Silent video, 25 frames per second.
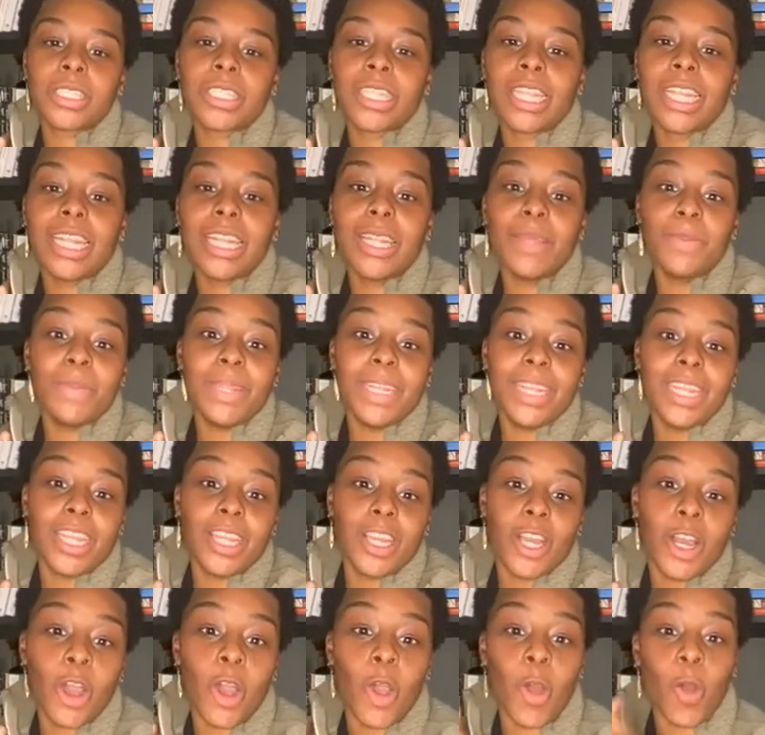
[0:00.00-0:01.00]
eliminate
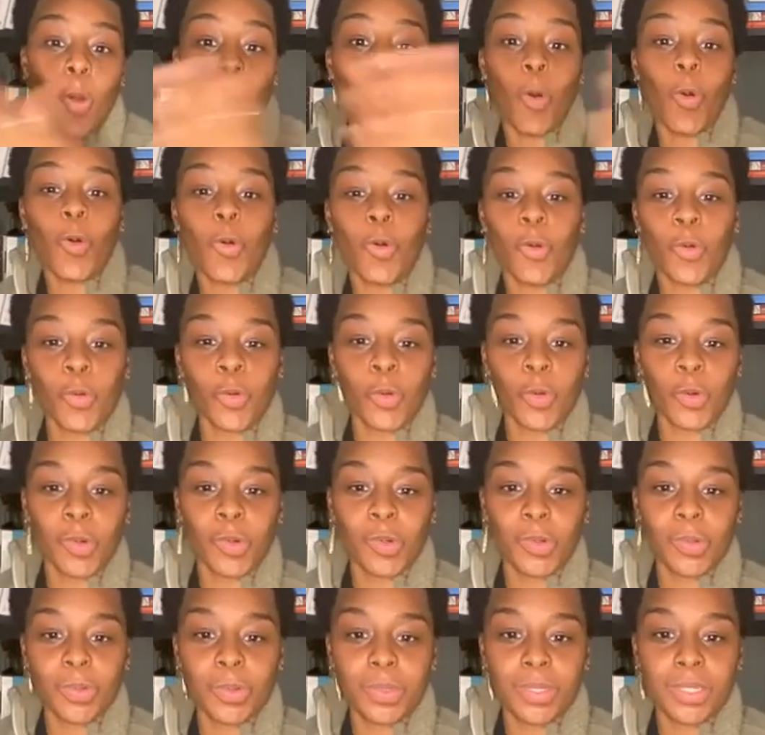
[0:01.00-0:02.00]
a whole
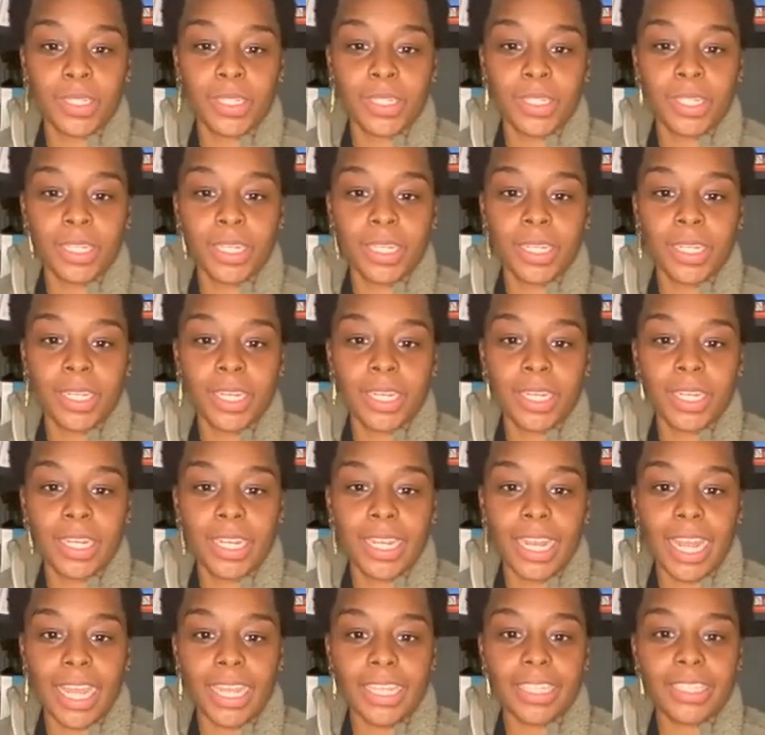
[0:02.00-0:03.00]
group.
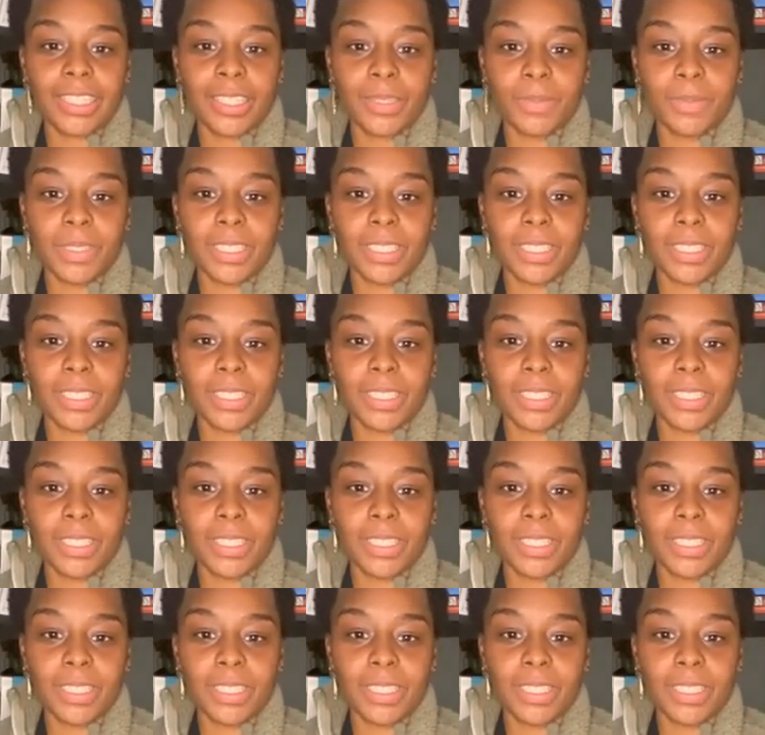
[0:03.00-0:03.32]
Like, to me,